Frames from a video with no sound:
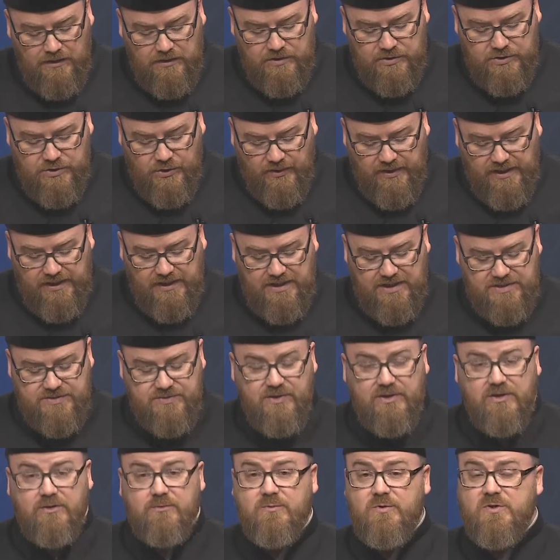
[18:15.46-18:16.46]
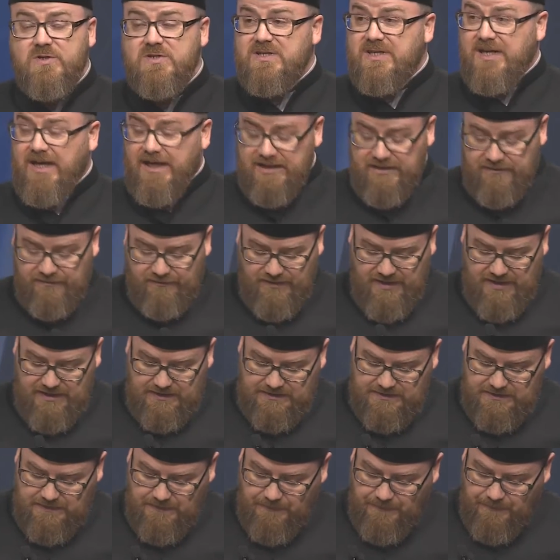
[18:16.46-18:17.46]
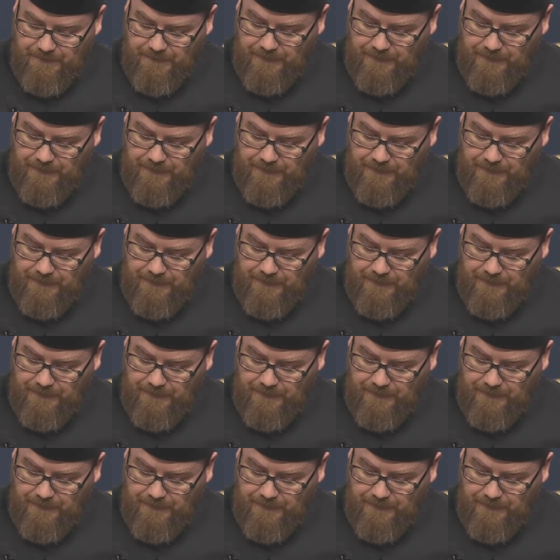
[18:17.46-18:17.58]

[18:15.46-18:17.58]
During Hazrat Umar's caliphate,